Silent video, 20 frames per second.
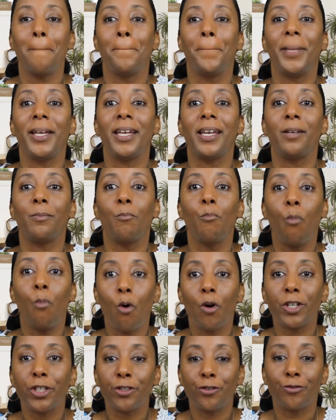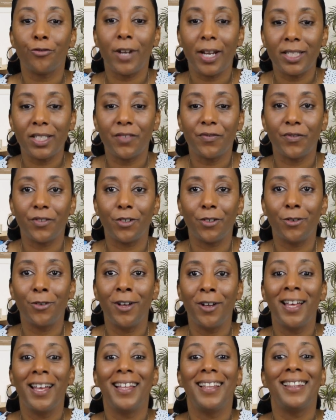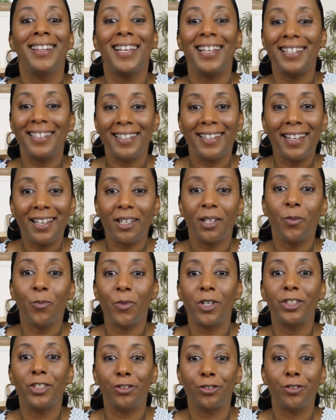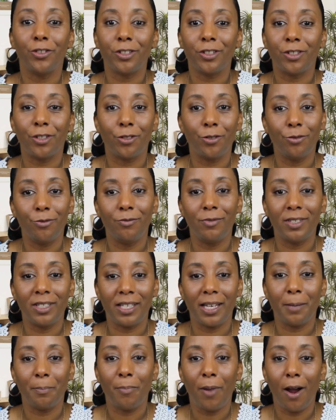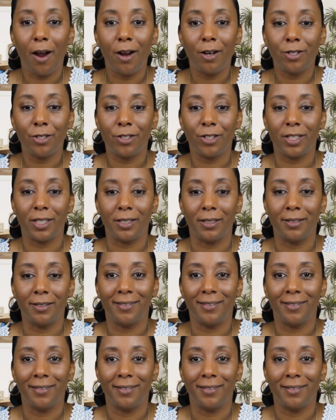been more stressful than dealing with your students in person?